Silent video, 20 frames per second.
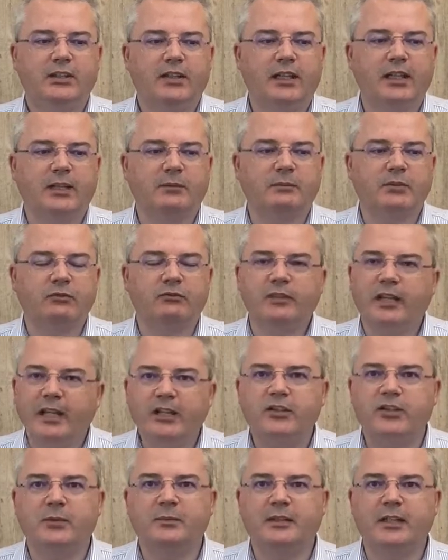and the
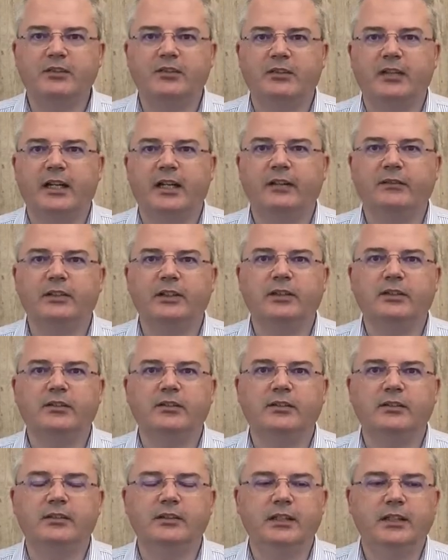relationships that you're having,
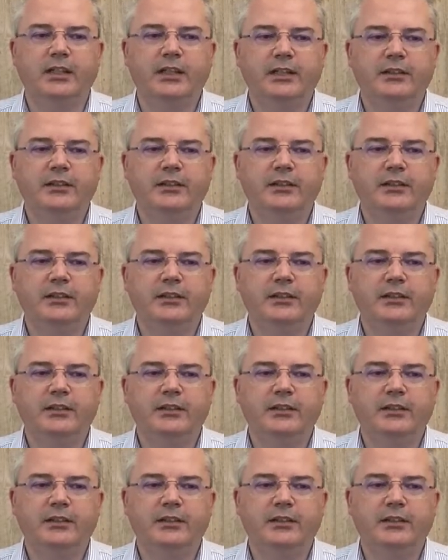or